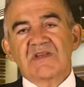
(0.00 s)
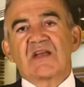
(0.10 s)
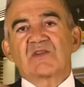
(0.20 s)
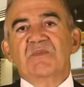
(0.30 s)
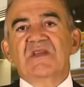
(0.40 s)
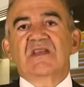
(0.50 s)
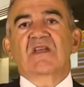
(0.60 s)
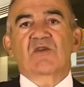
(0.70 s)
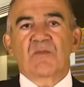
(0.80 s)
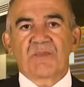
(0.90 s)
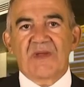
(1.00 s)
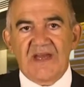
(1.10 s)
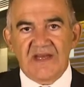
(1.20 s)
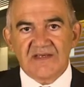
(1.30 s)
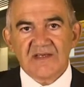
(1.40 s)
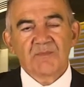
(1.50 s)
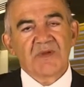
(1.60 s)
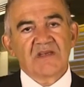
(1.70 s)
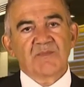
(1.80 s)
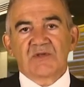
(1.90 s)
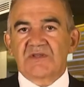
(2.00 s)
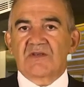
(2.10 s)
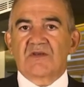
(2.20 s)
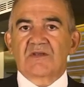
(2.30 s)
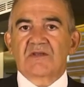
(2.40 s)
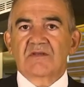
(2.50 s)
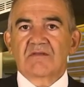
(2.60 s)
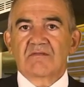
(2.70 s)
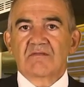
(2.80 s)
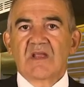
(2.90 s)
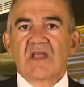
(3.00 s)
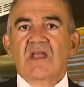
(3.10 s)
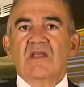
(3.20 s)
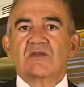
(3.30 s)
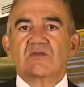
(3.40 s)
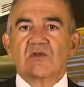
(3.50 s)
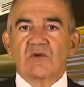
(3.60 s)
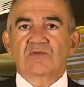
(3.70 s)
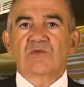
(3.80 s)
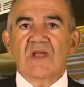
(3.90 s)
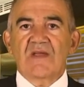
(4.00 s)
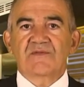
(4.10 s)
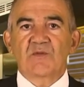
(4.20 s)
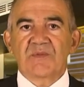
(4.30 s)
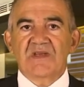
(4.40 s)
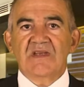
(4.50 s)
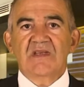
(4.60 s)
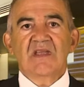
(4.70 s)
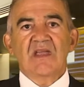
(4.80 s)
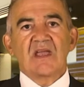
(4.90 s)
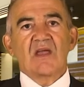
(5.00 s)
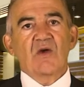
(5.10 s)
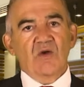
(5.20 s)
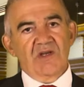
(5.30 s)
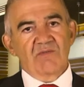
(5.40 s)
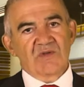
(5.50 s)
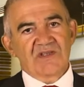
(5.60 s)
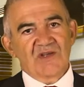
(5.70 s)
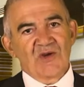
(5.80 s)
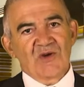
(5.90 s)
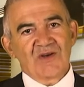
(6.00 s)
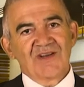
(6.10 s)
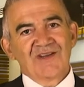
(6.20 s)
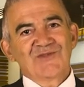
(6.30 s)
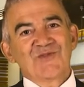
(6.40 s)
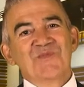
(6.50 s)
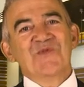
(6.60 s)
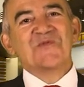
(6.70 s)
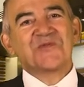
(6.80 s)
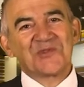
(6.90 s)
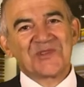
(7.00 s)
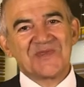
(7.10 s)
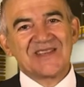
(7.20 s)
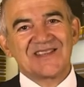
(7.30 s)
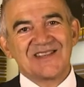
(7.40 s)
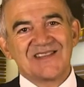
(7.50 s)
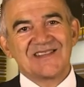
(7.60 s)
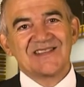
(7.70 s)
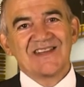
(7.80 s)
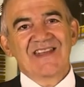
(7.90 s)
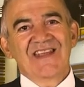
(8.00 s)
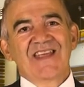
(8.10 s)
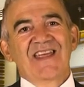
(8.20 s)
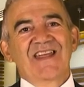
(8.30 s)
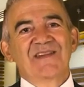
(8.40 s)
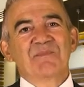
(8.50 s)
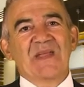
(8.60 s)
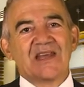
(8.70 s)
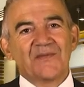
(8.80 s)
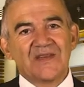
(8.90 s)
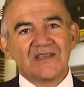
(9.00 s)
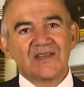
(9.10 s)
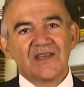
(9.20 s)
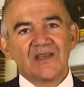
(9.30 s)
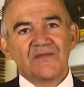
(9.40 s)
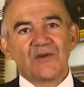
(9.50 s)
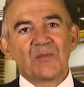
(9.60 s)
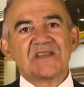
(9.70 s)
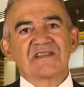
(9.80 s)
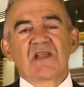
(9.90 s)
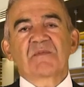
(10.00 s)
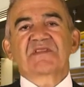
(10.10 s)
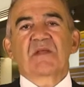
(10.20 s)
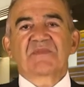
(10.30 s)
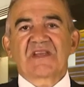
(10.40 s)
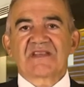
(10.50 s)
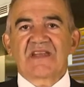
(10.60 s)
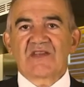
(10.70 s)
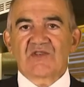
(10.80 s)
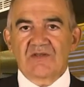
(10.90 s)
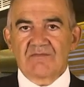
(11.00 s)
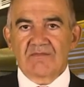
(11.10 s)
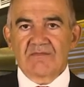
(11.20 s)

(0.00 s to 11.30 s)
without being accompanied by a bodyguard. You don't have to be a Hollywood star to move to Switzerland and benefit from its lump sum taxation.